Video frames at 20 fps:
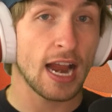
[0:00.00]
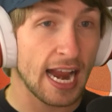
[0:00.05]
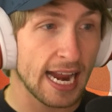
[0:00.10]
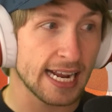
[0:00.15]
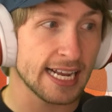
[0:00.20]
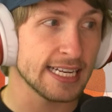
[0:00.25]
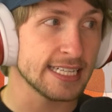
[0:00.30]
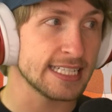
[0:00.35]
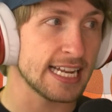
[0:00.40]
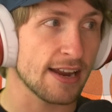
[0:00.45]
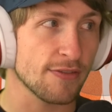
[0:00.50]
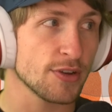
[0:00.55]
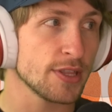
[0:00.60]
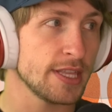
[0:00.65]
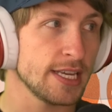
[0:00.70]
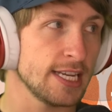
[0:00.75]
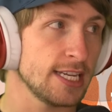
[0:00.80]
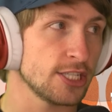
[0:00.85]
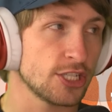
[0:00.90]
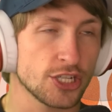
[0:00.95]
And
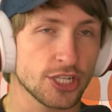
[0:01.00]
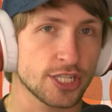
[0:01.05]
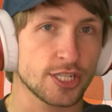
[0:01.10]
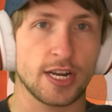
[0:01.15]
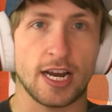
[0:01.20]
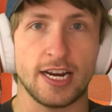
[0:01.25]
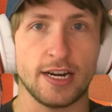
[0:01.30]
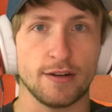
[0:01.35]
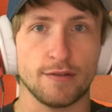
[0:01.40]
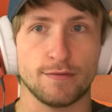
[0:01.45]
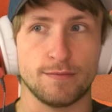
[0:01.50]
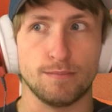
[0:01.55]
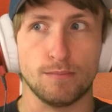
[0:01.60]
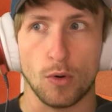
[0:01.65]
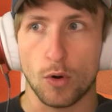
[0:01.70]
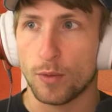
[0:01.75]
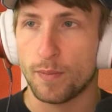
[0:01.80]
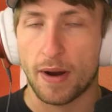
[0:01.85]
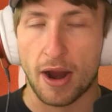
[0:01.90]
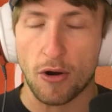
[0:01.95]
everything is just kind of
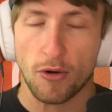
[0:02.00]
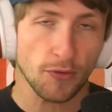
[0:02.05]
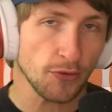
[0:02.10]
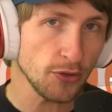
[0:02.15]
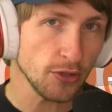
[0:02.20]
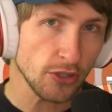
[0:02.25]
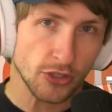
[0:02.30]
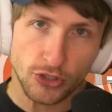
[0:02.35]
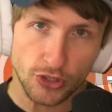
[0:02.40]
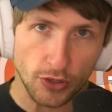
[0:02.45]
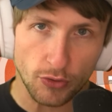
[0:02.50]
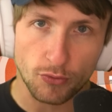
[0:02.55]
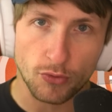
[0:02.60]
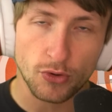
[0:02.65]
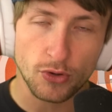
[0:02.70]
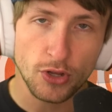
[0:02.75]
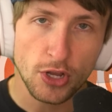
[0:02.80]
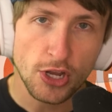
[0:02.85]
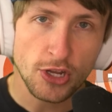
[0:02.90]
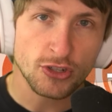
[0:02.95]
more powerful in general.